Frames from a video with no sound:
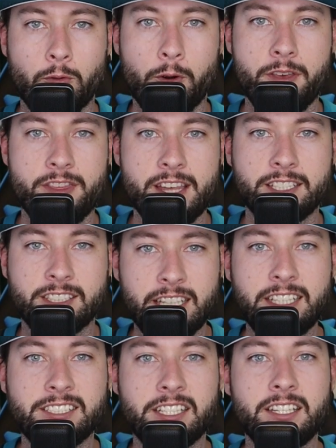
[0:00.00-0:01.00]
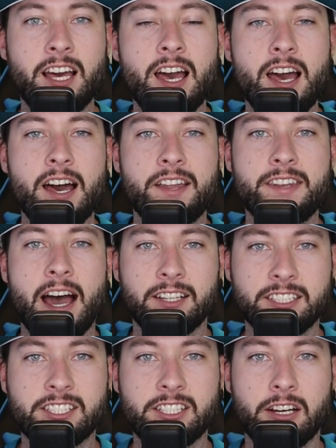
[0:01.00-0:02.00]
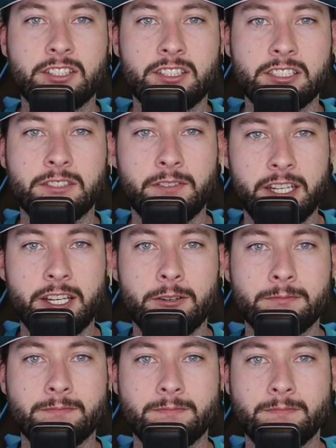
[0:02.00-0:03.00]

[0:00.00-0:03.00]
for this season. Now, let's get on to this video.